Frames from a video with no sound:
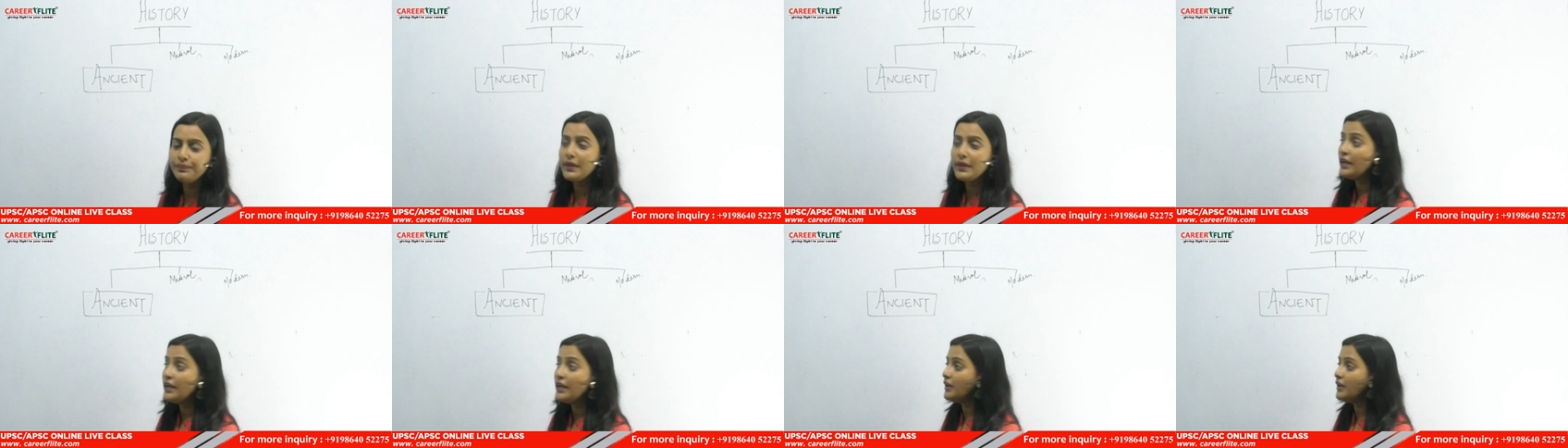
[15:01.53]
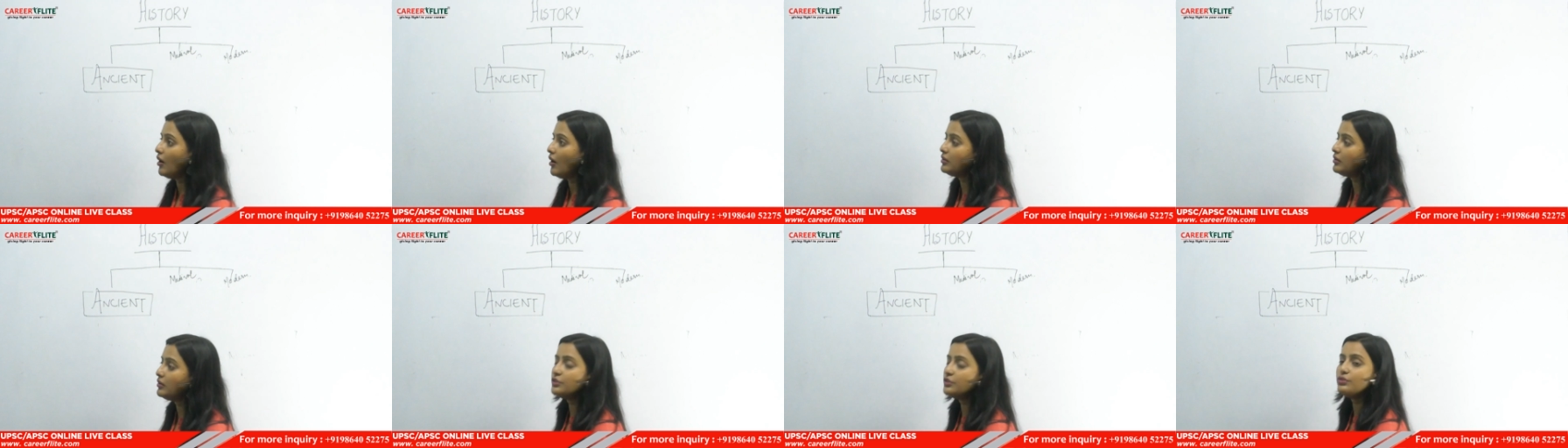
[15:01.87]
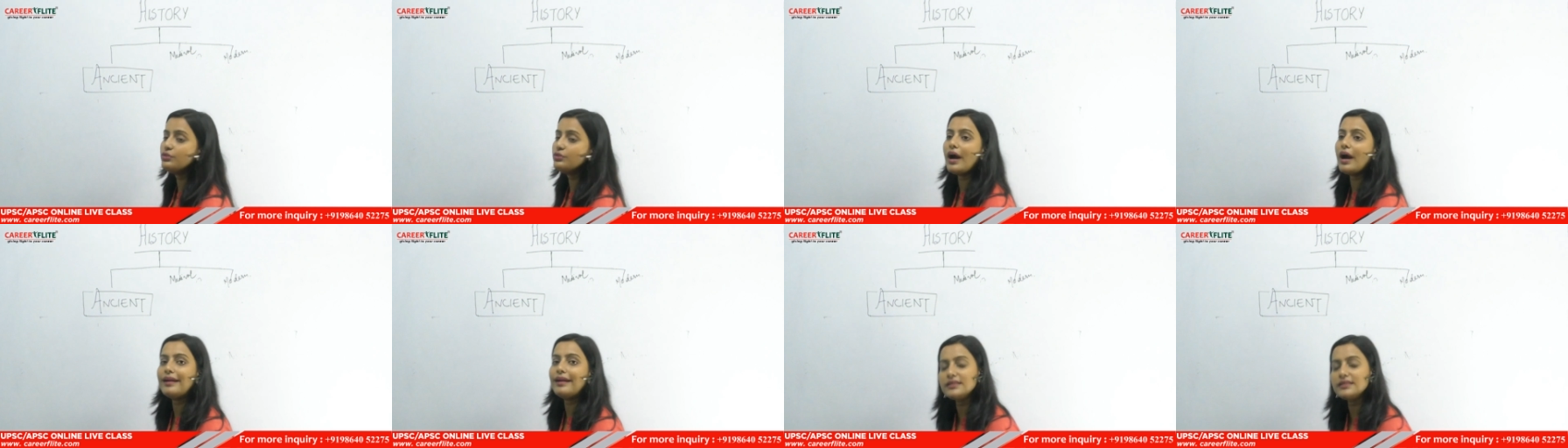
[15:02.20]
in order
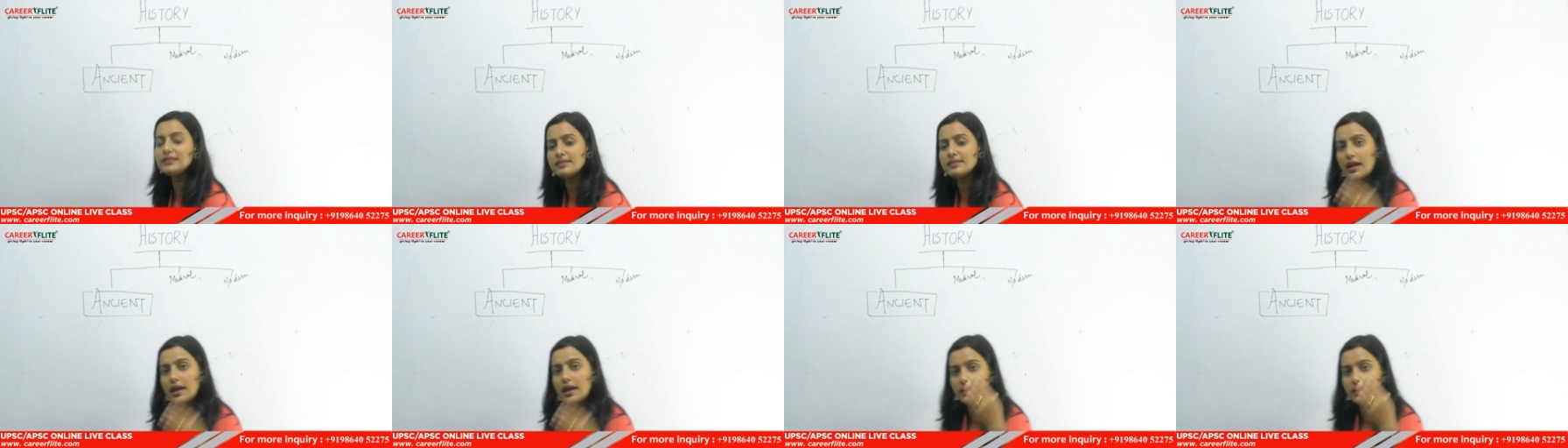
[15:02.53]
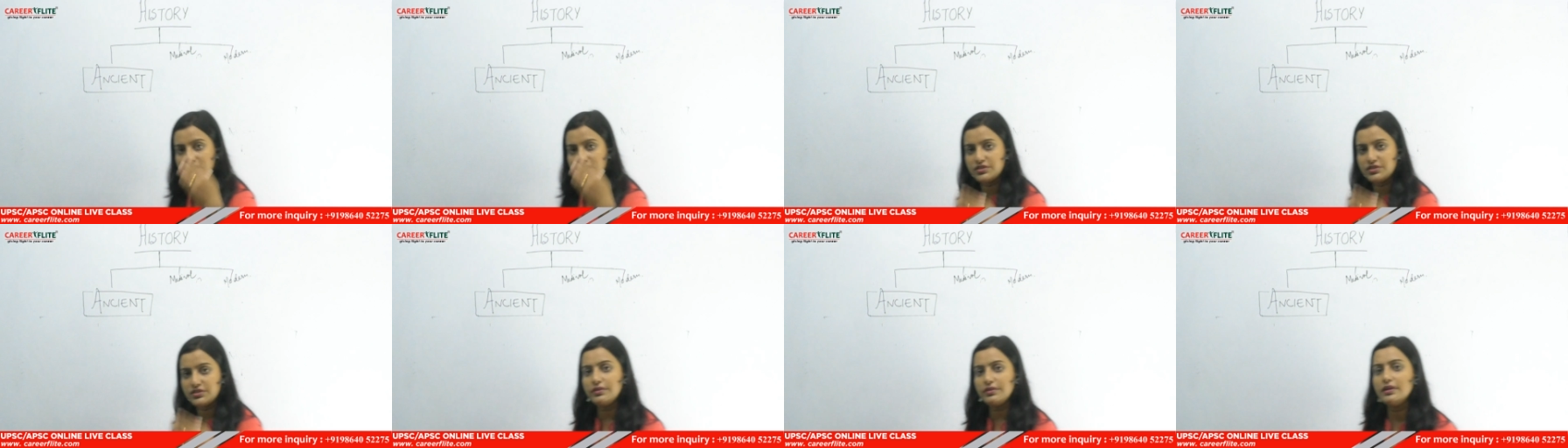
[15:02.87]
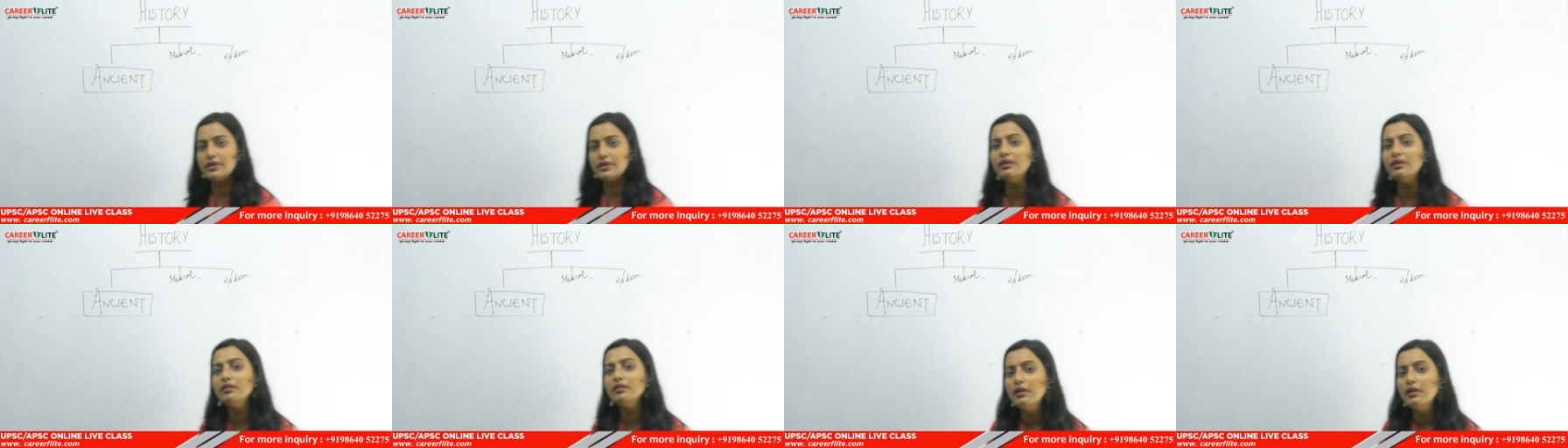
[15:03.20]
to understand history in
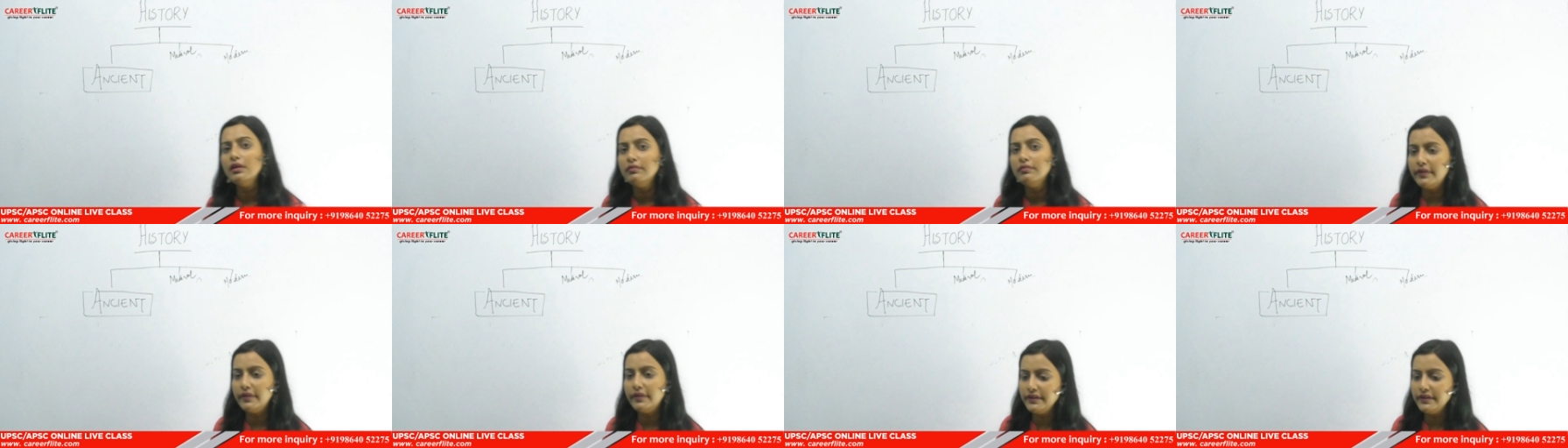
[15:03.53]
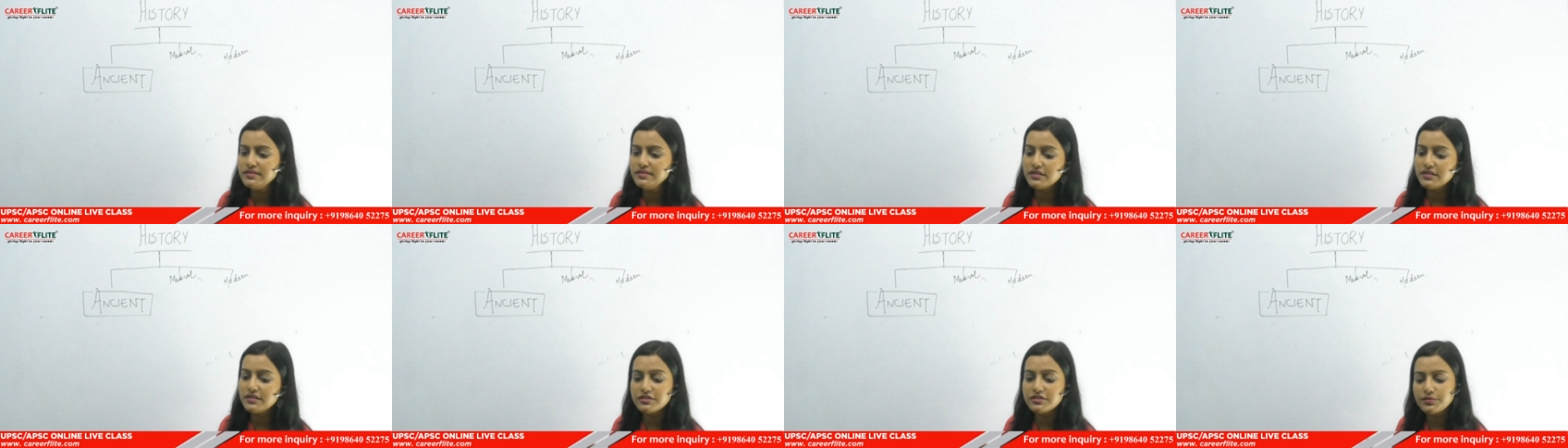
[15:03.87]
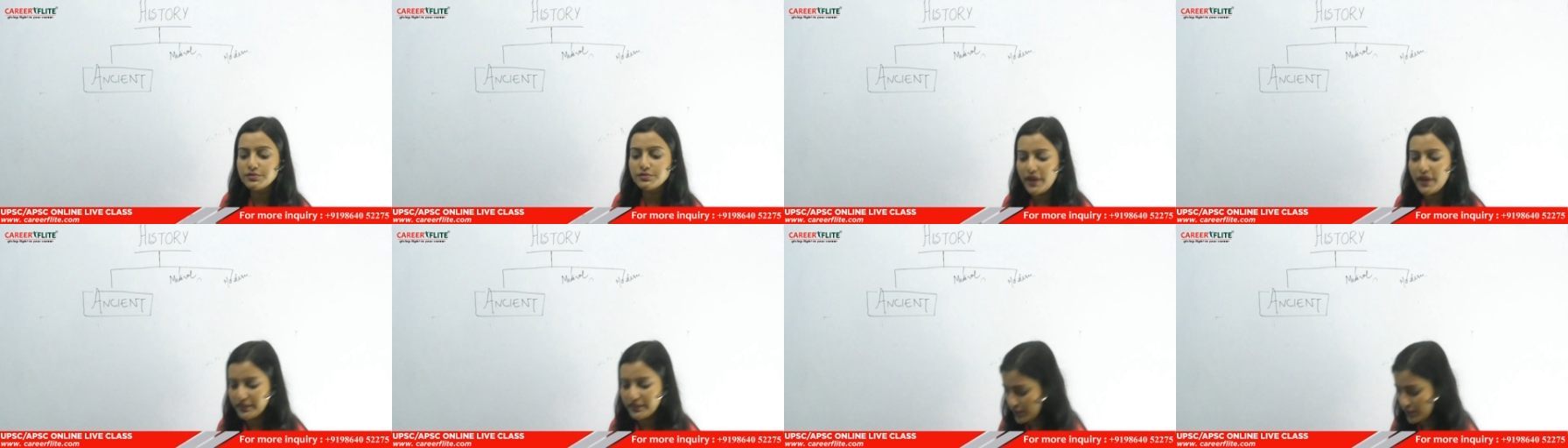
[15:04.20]
a very
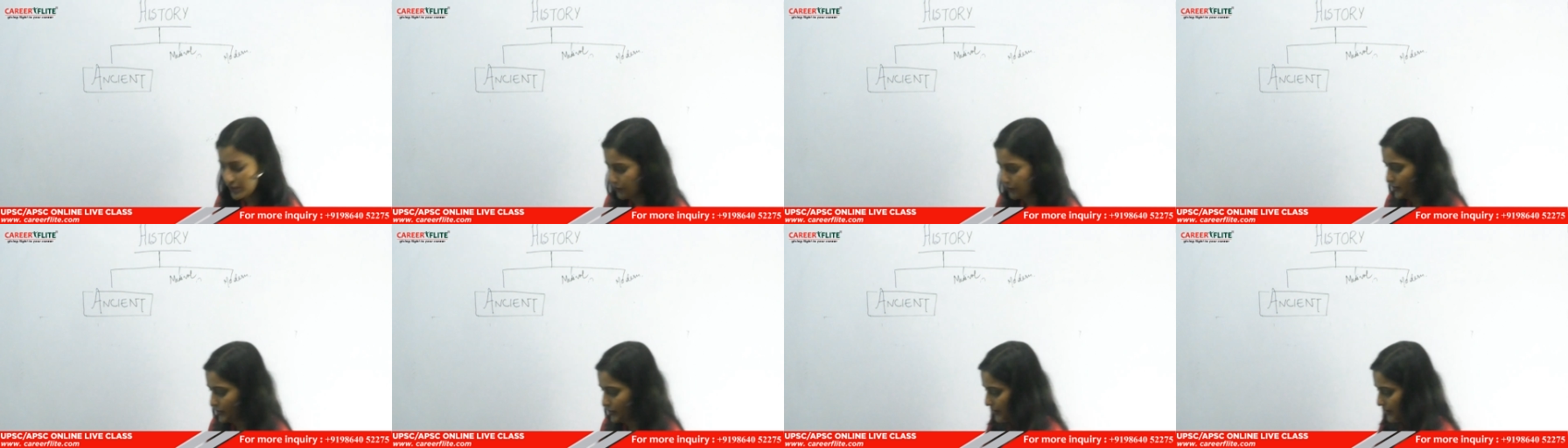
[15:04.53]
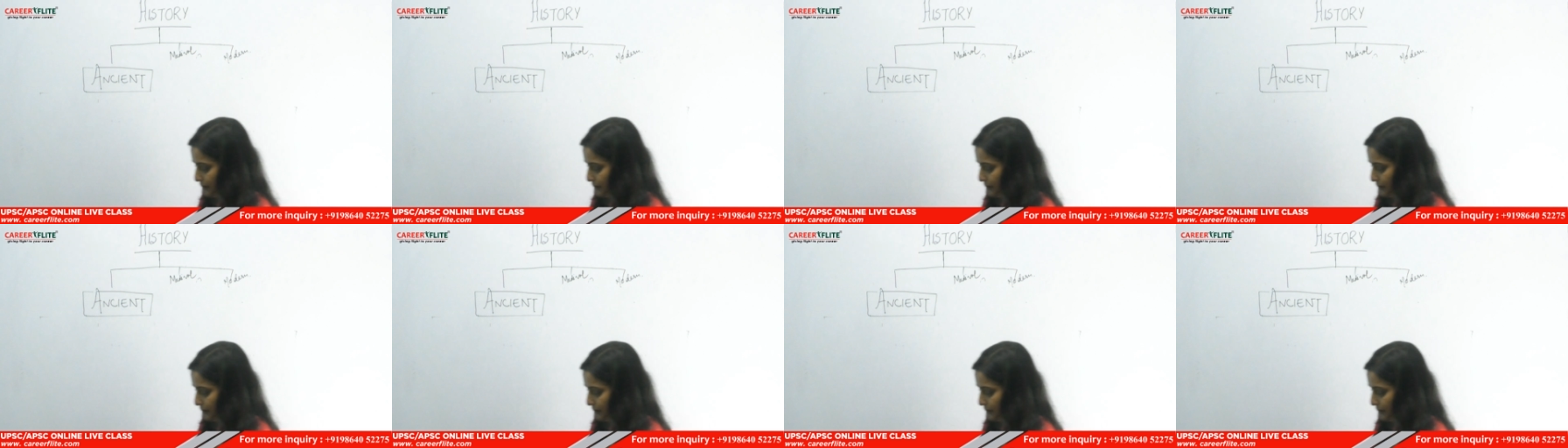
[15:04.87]
systematic way,